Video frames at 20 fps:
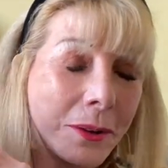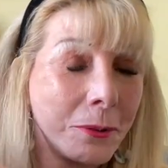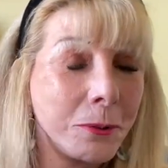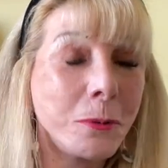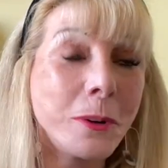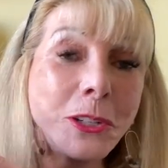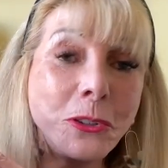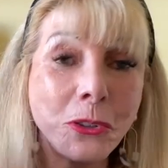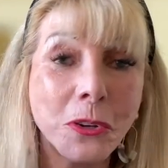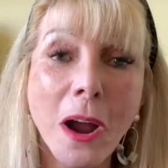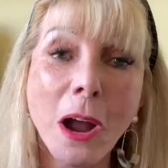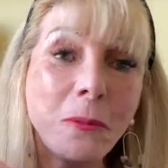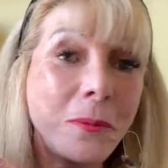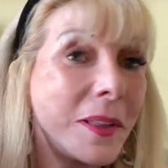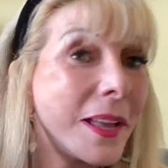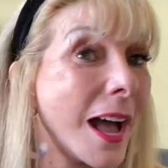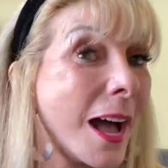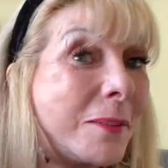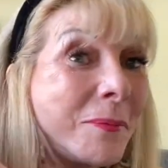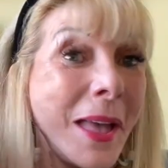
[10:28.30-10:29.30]
Redraw.
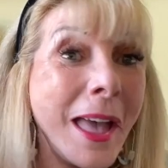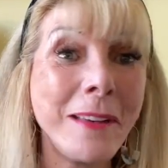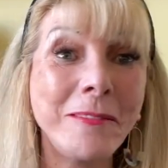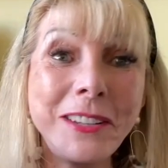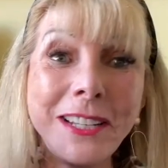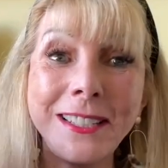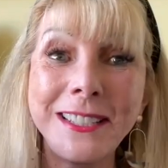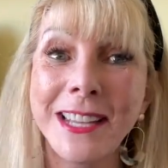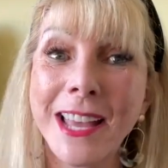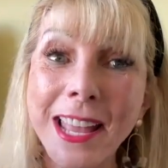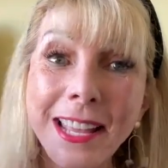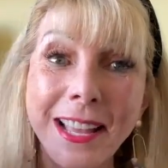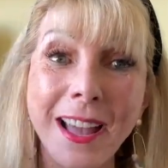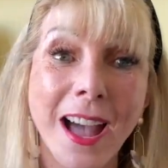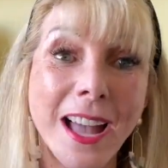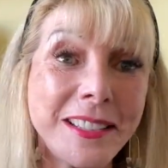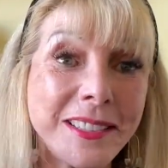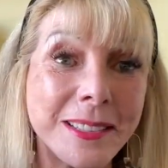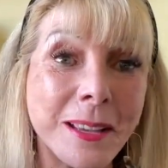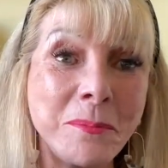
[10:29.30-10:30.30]
I'm having a day,
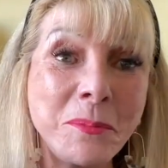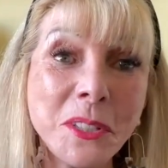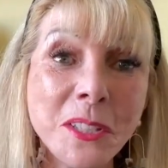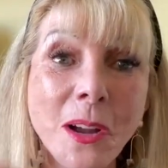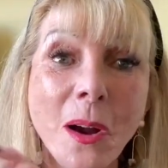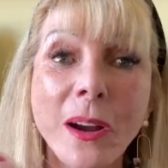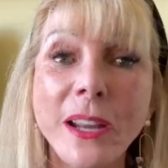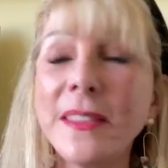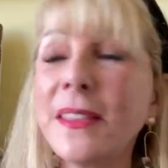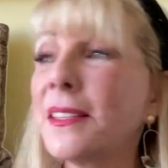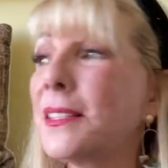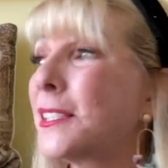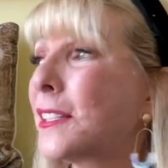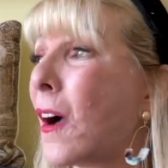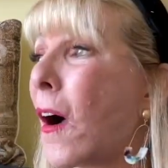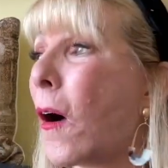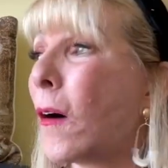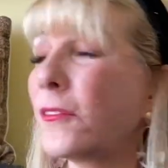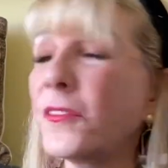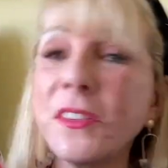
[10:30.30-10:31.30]
guys. I'm sorry. This
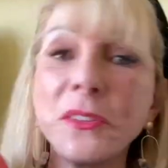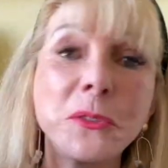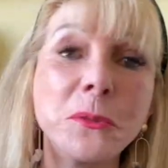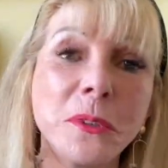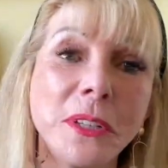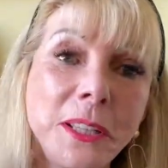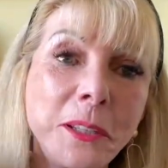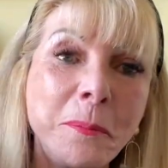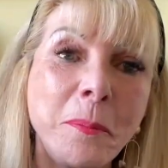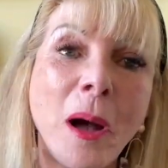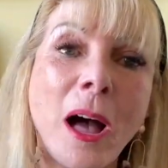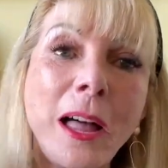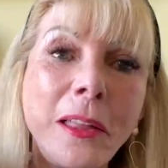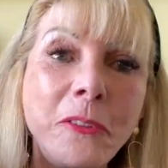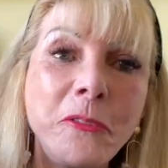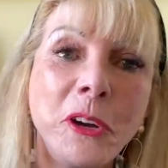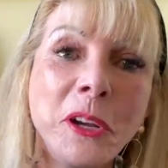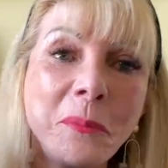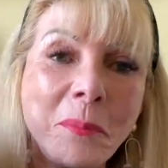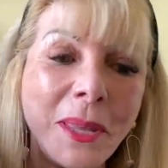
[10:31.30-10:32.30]
cough is really
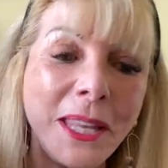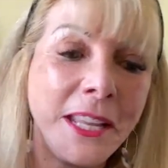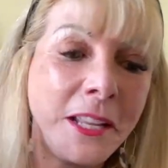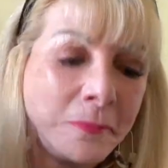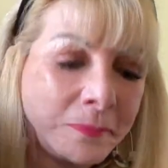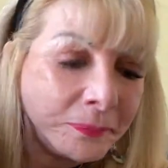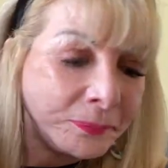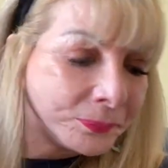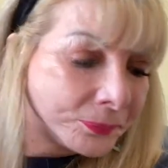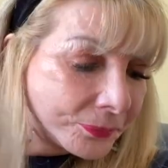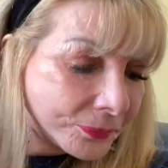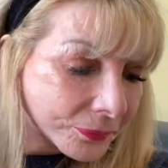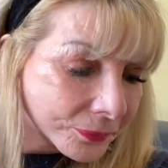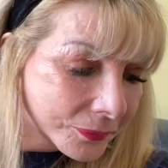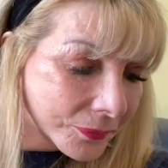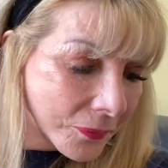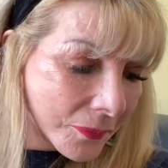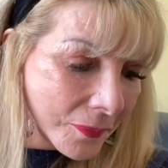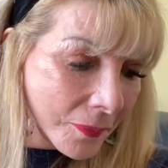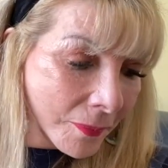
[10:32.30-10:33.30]
bothering me.
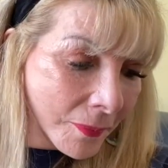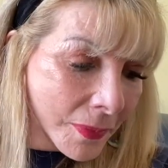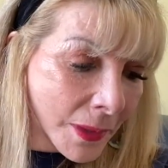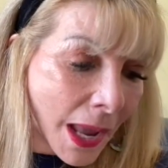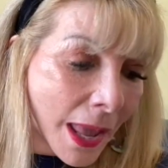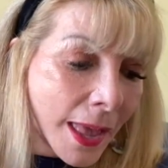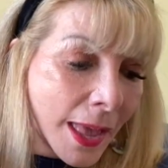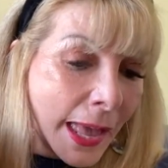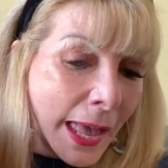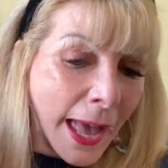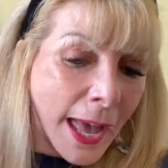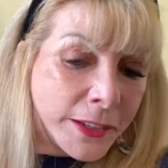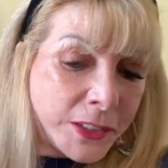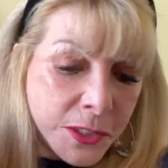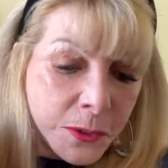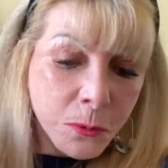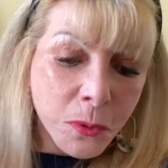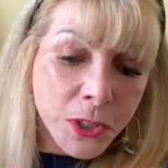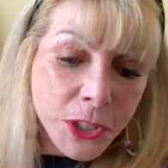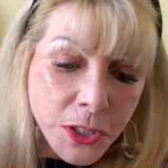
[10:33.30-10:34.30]
I
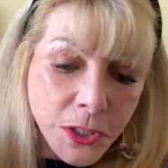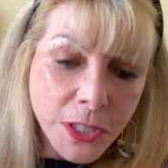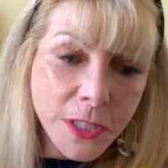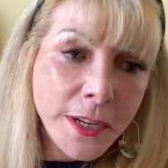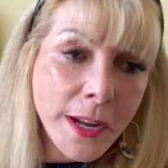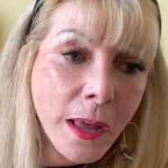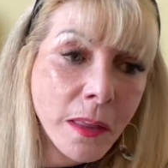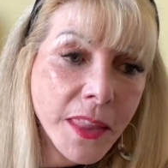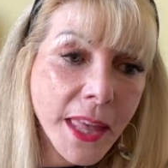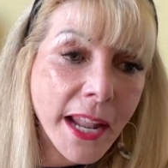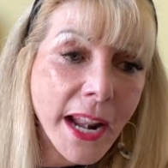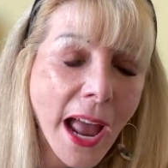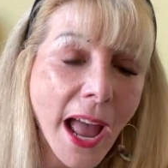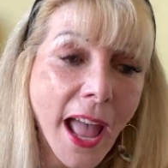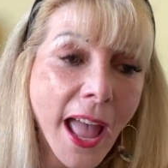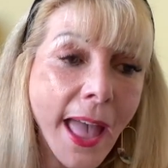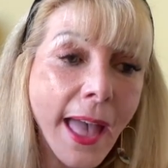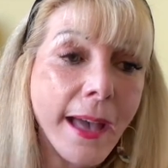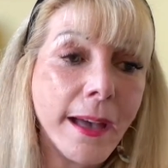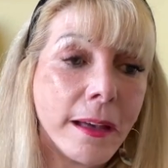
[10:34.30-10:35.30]
do want you to know that I
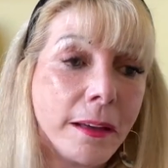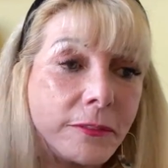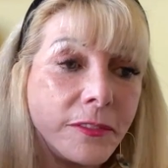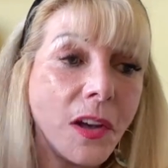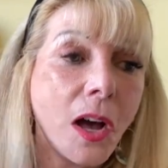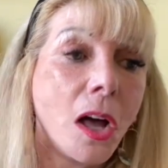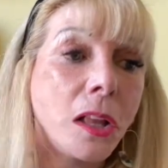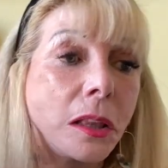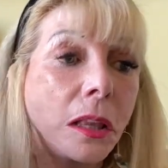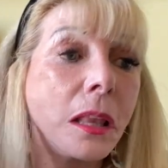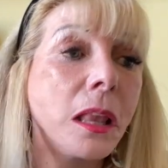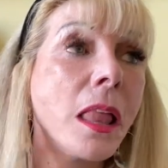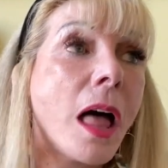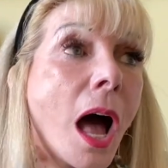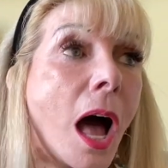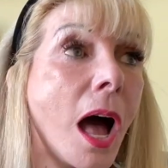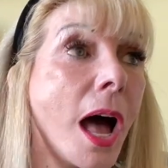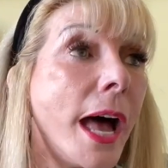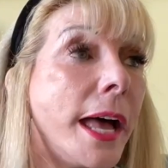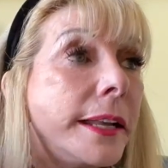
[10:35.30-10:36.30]
have a
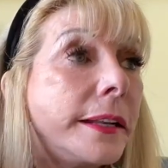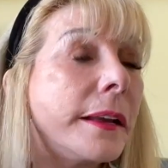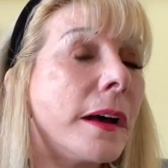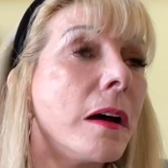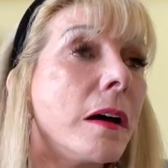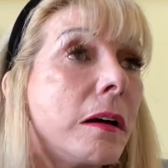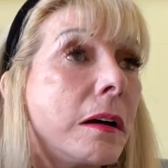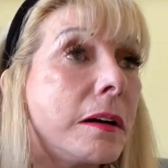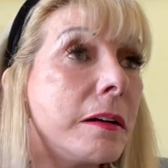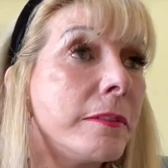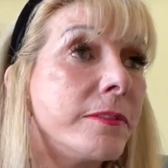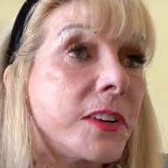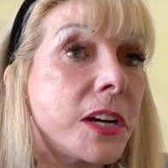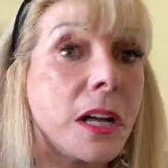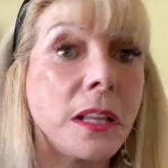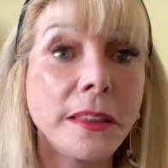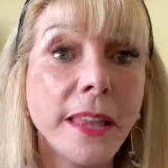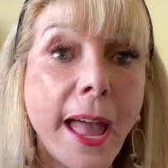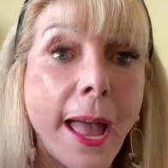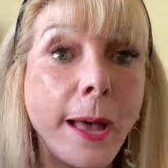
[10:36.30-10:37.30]
lot of
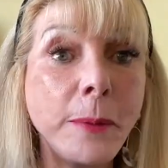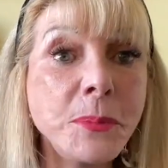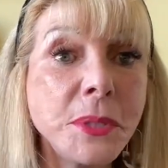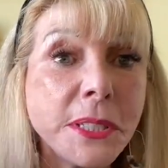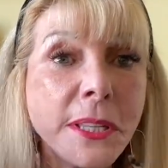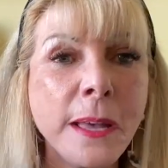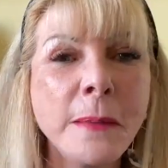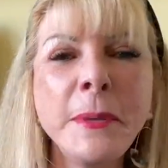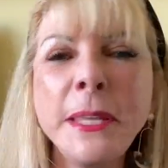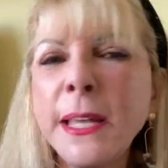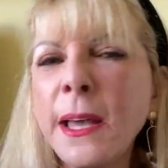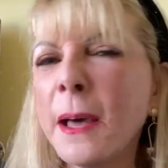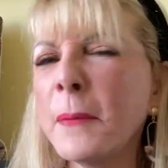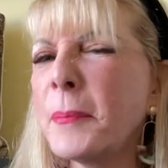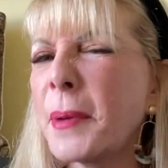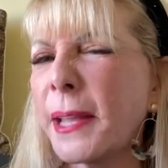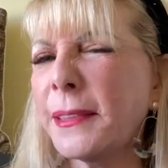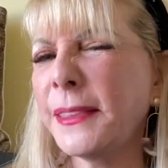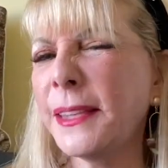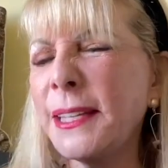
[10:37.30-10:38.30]
collabs coming up.
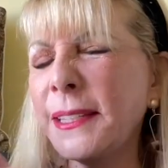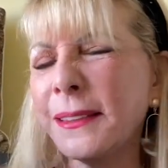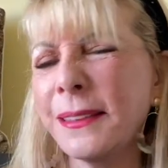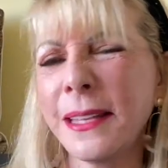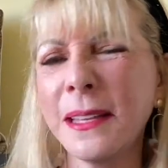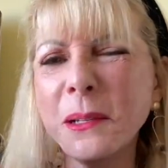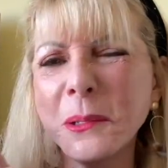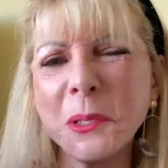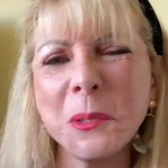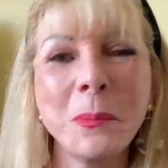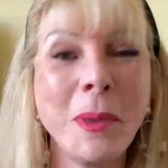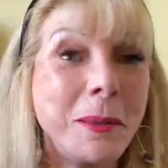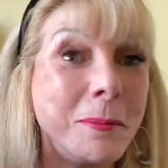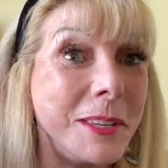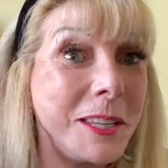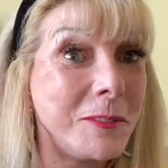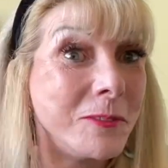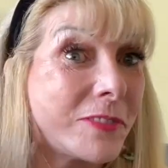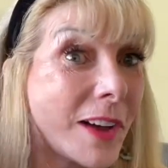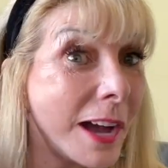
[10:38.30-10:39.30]
I think there's maybe
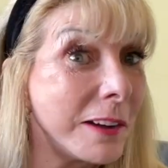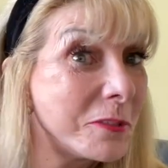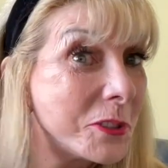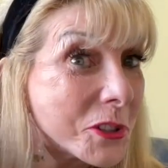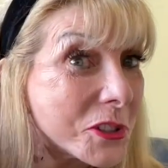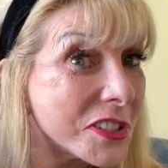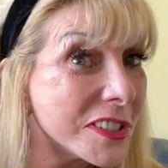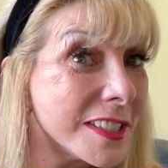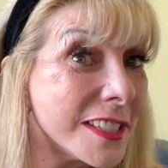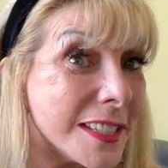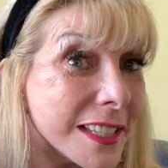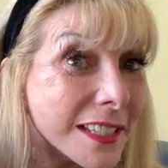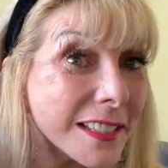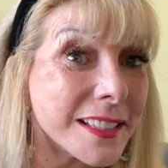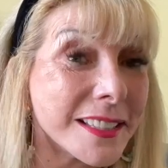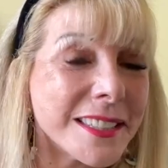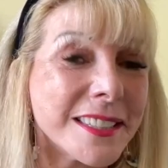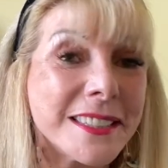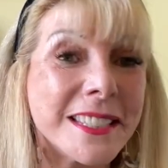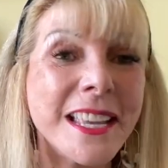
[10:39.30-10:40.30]
5 or
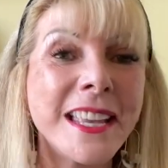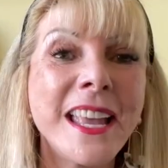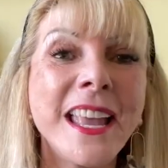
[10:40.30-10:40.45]
6.